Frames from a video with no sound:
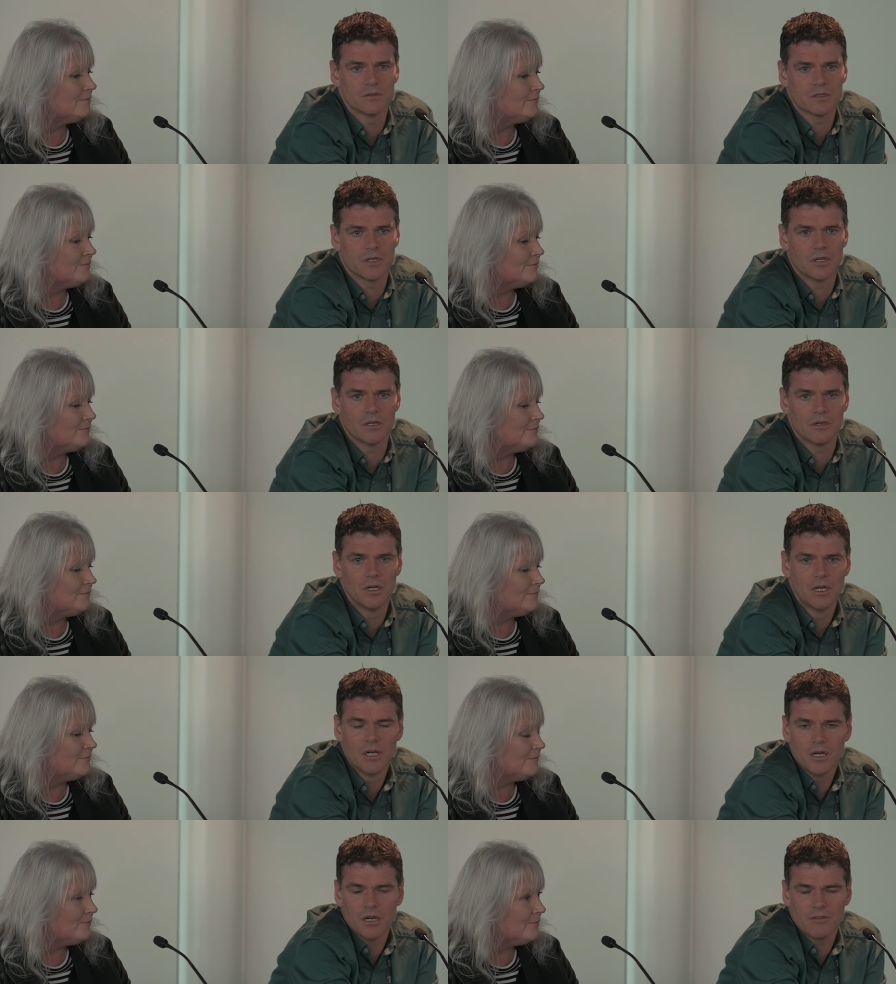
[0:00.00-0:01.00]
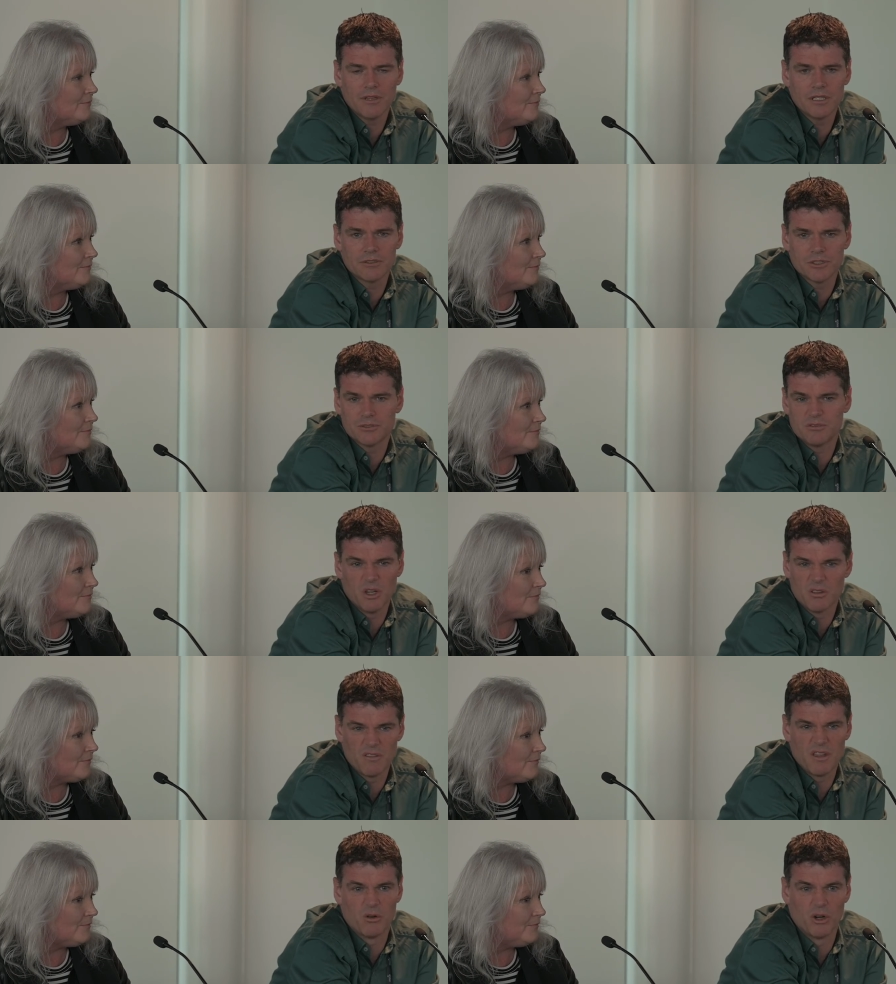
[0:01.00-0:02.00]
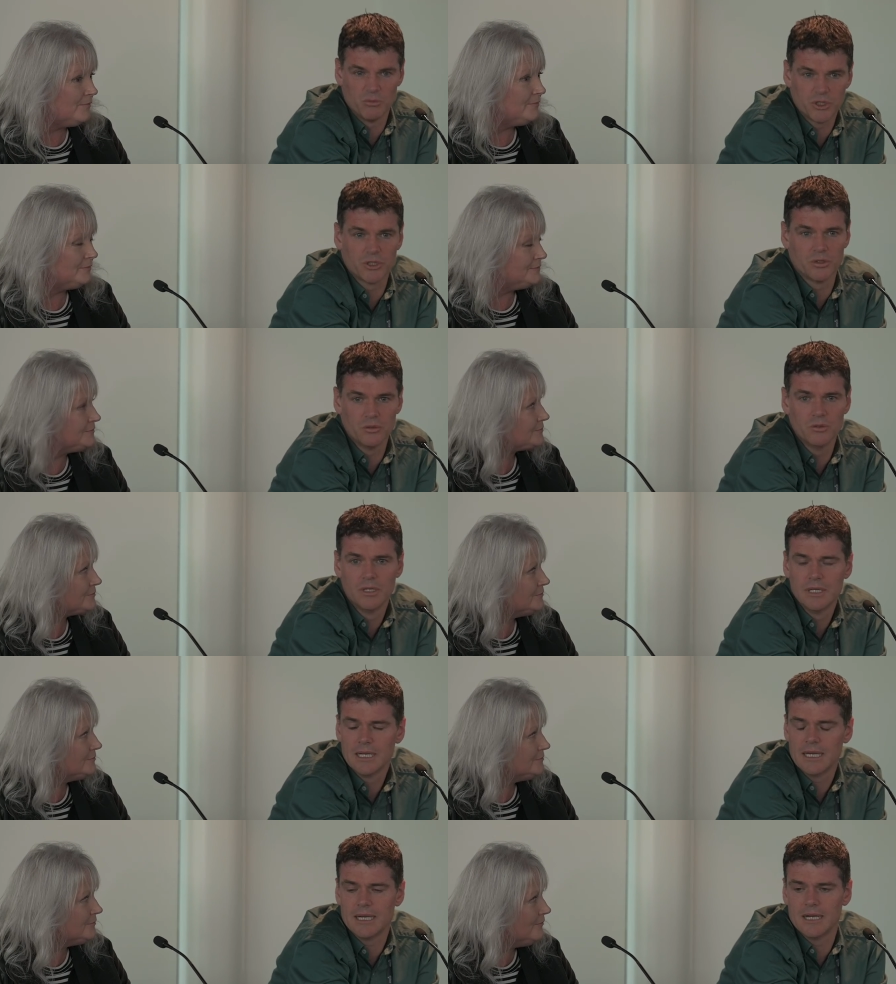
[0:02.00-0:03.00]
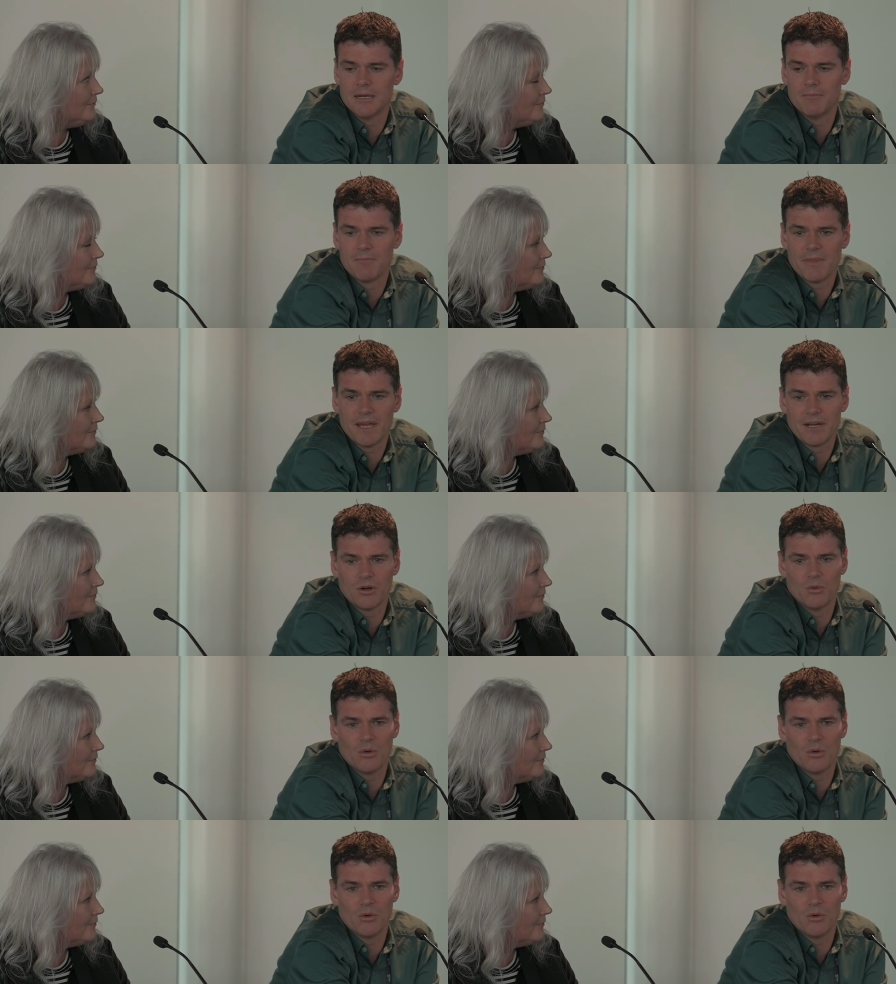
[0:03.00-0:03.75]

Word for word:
Speaker 1: So I think just know that they're optional. Um, they are